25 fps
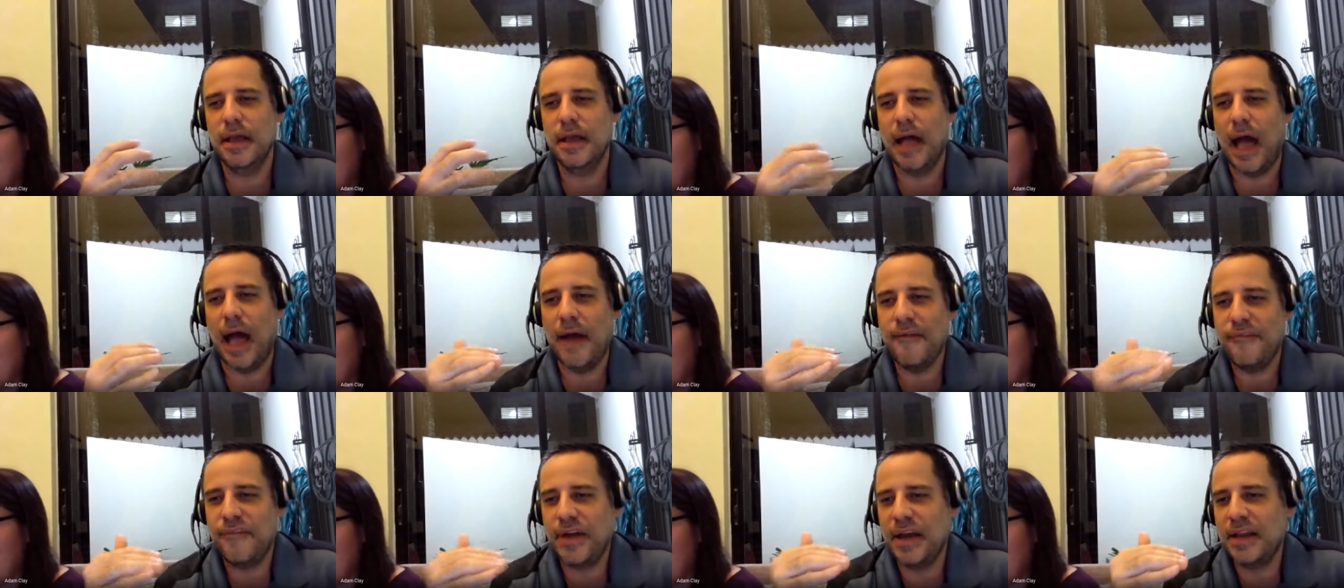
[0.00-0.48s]

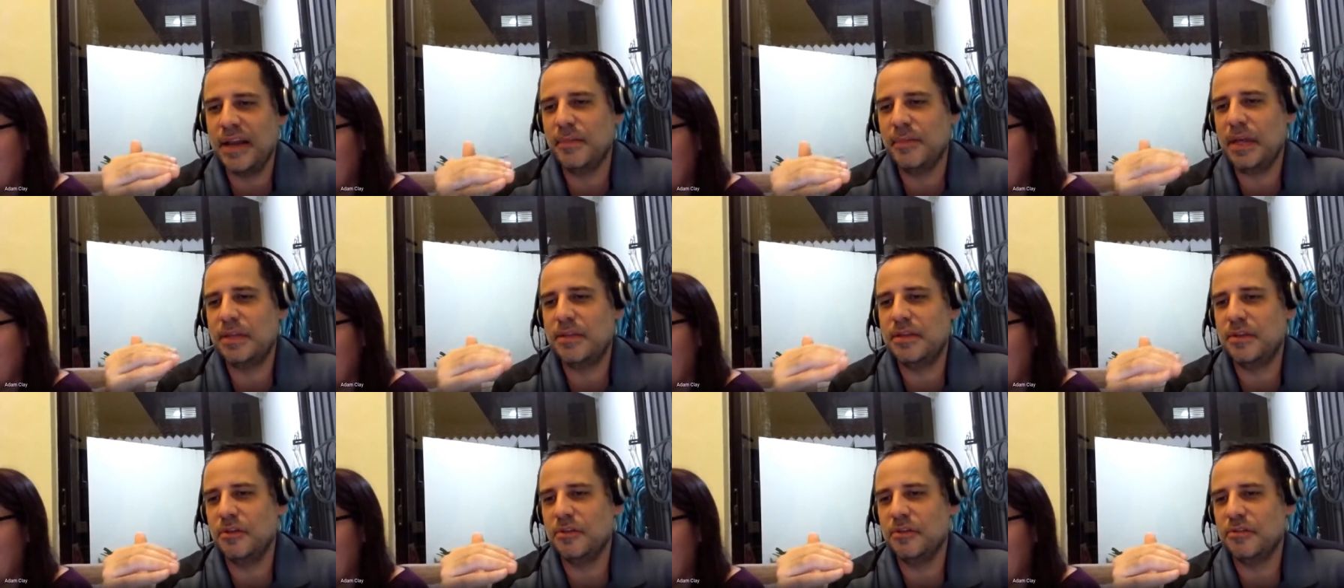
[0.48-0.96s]
I find my
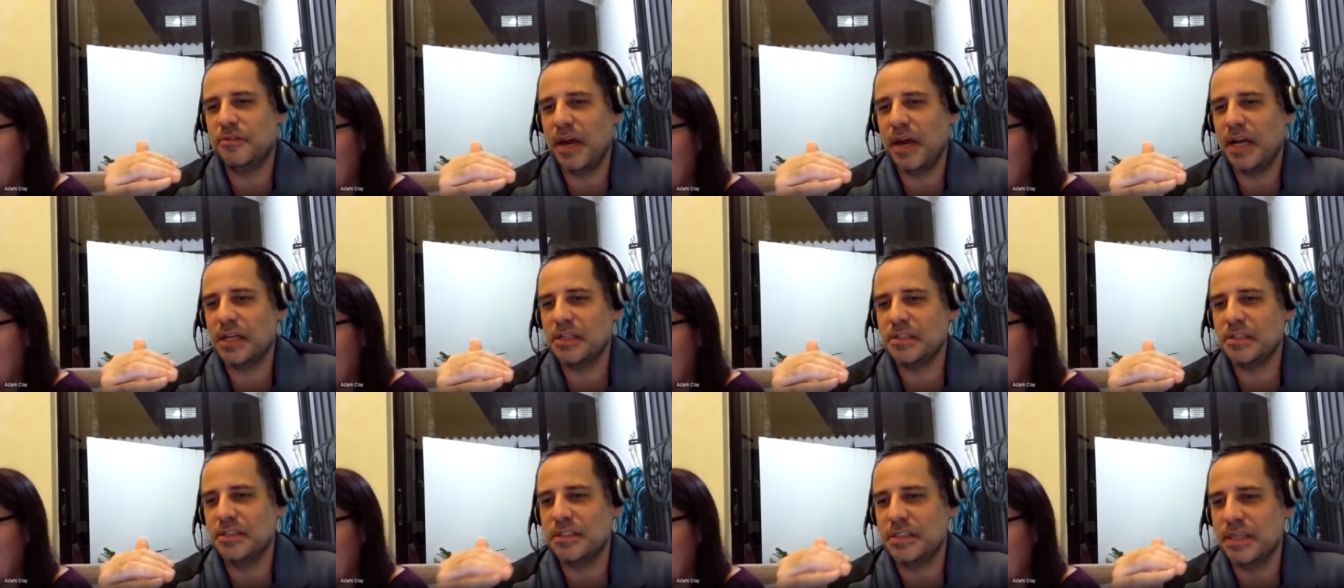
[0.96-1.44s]
students are
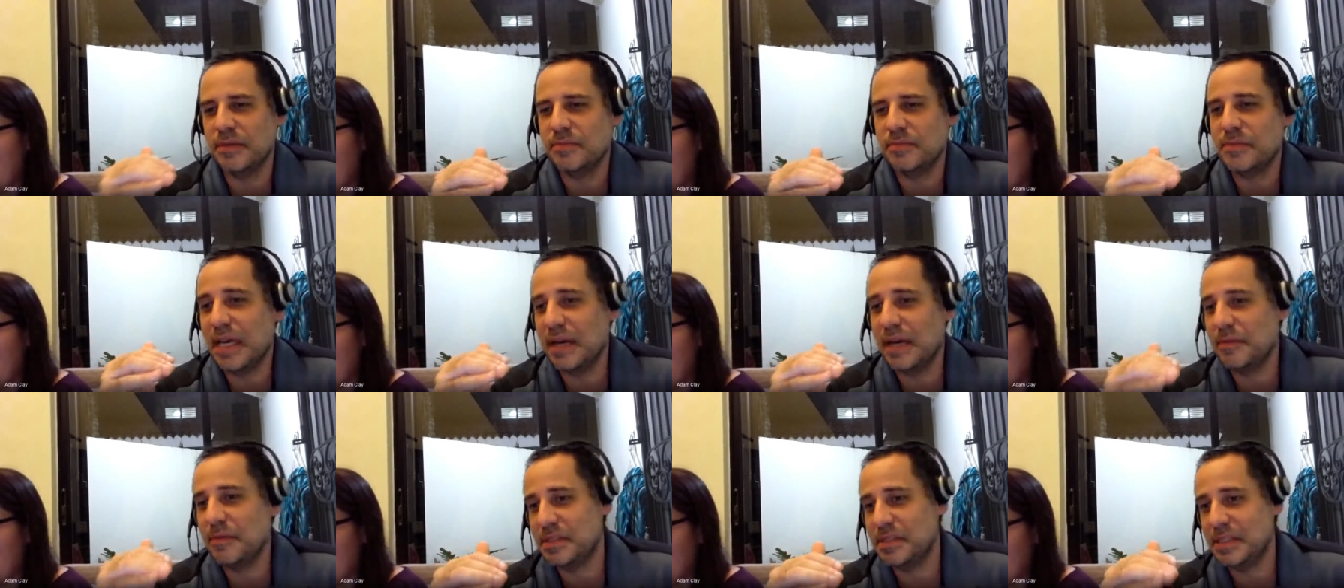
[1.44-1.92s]
actually
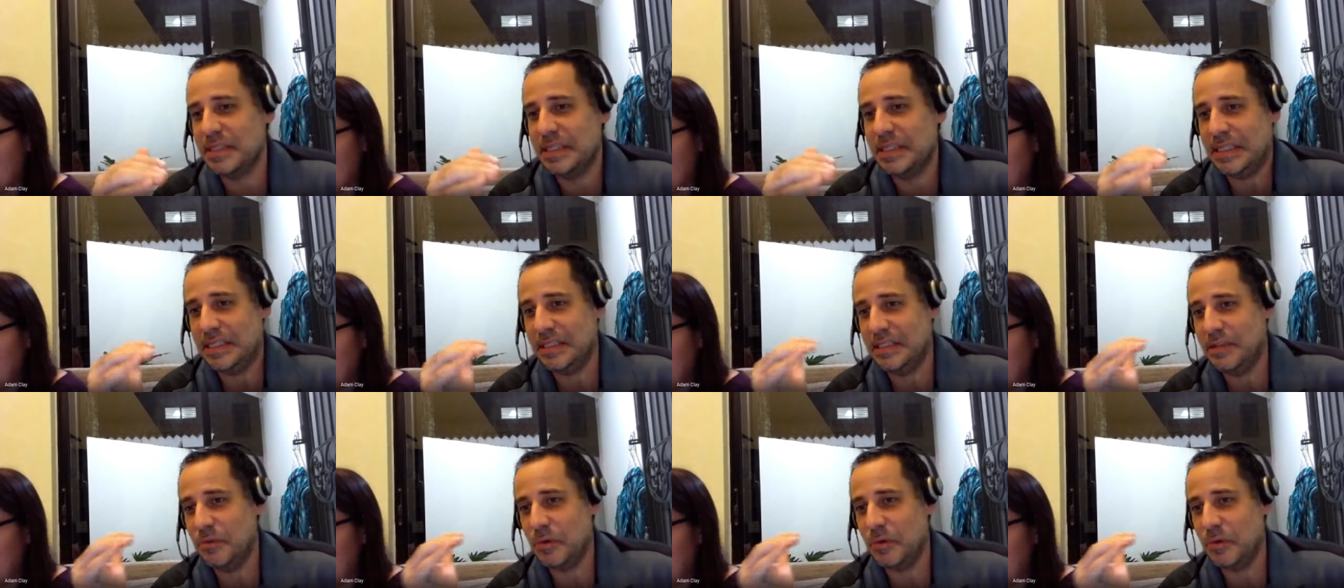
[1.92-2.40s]
sometimes
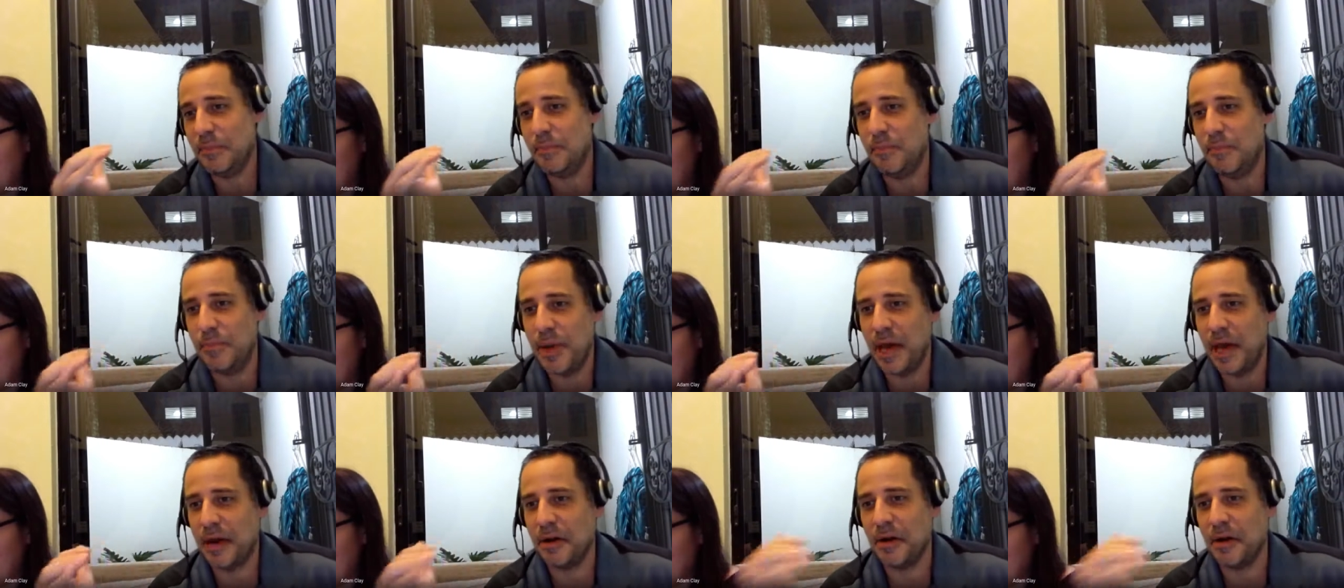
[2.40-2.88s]
doing
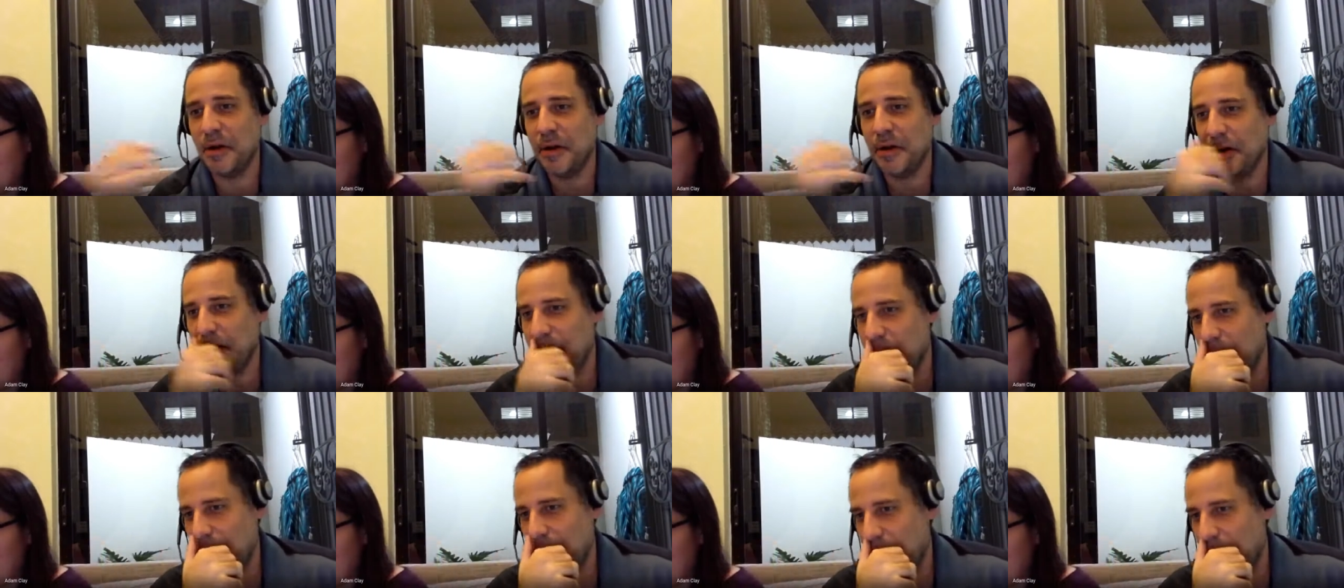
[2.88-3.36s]
better
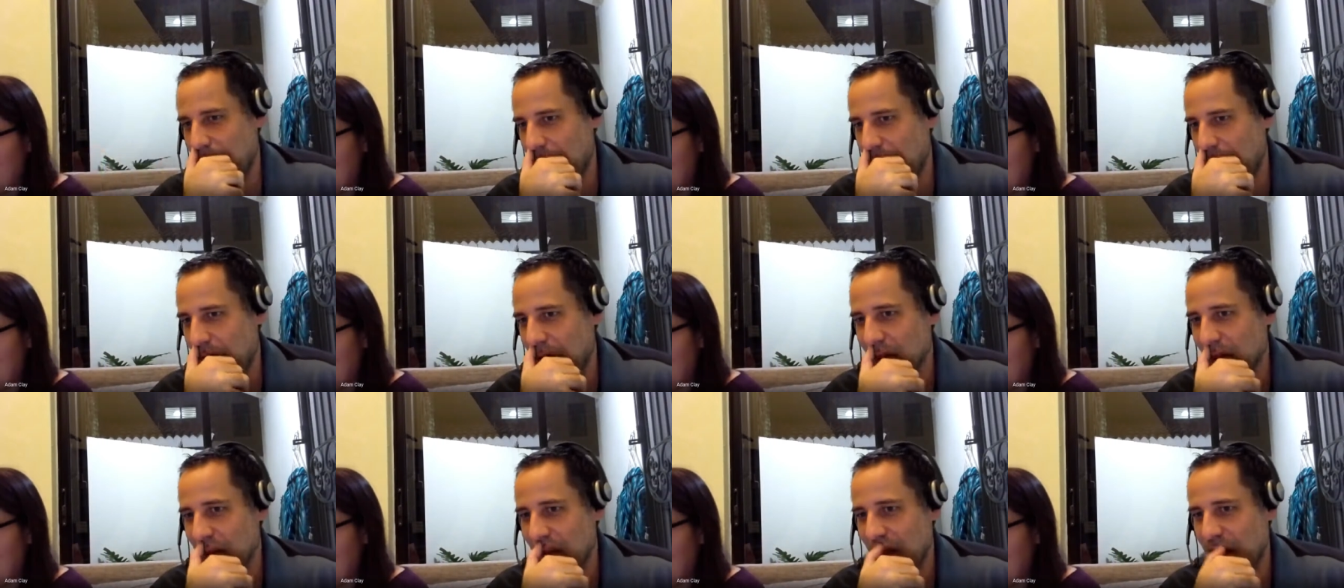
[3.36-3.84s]

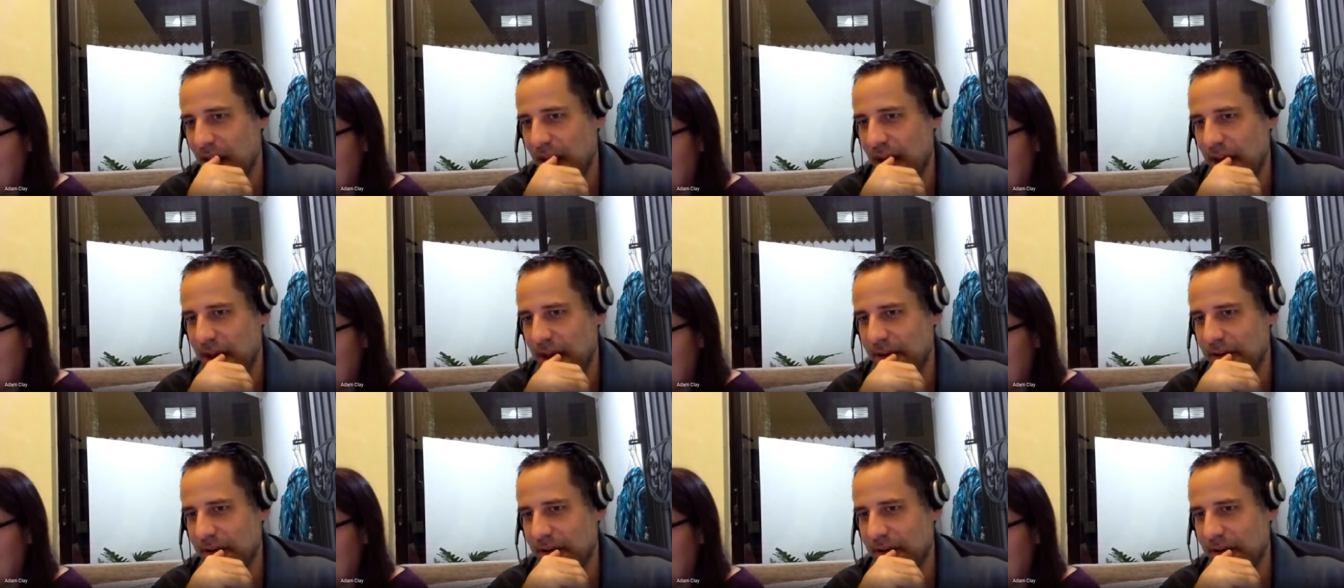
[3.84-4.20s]
online